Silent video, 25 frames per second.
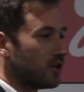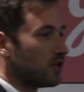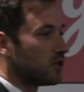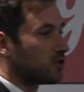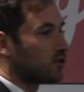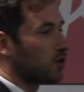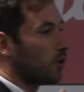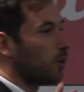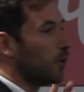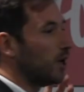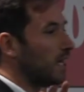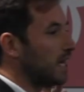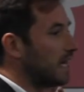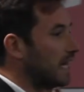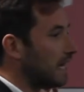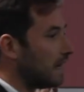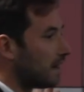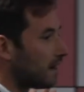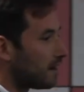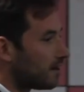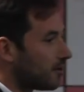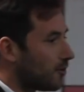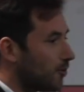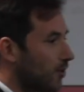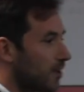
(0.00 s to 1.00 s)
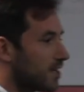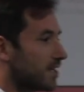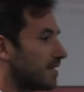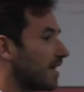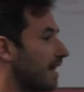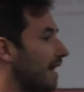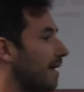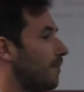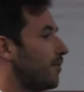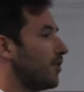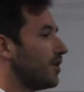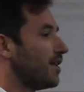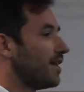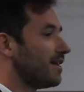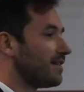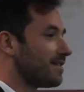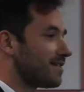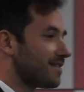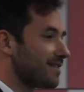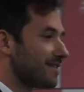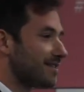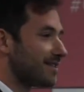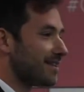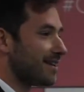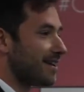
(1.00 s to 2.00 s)
So we deal with
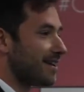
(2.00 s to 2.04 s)
celebrities,